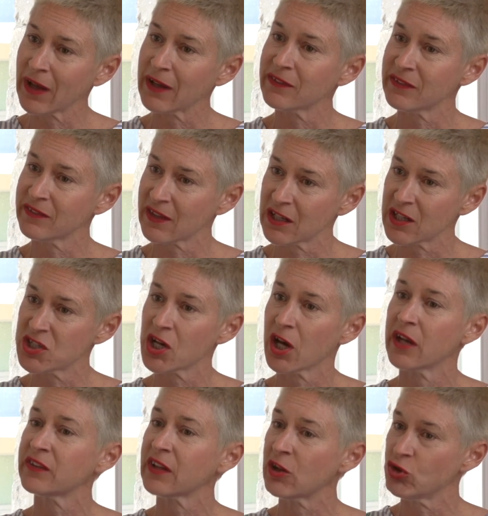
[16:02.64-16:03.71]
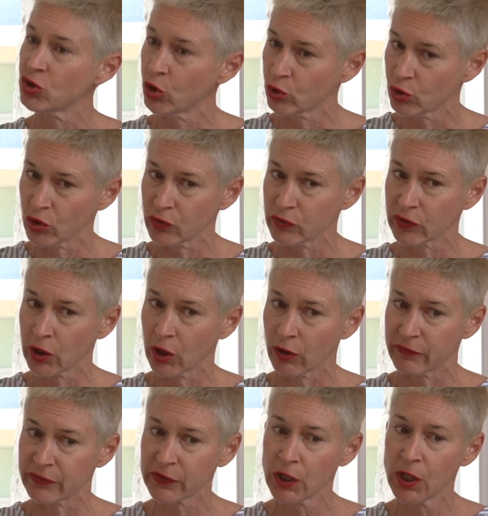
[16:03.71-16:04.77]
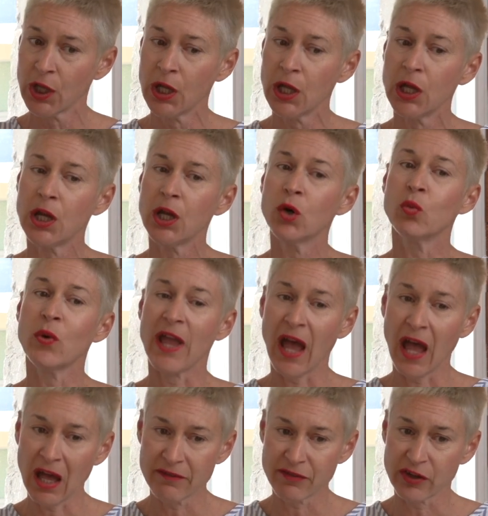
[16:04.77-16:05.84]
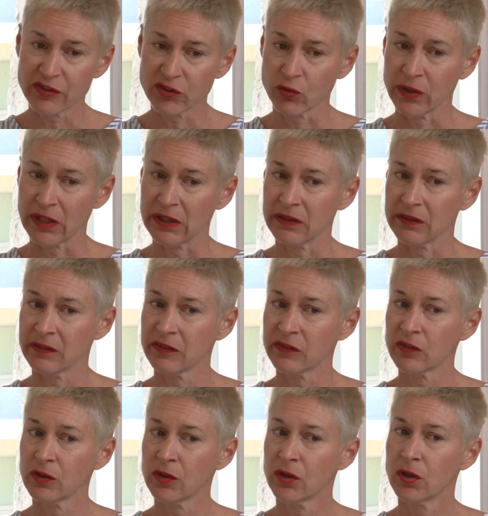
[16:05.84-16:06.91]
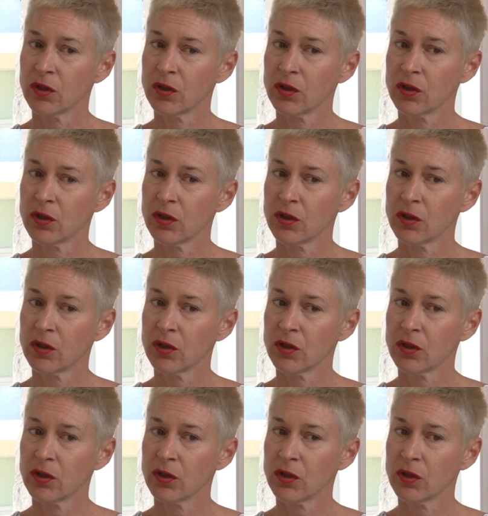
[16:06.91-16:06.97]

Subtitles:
your hands and sanitize and don't use gloves. We have our screens.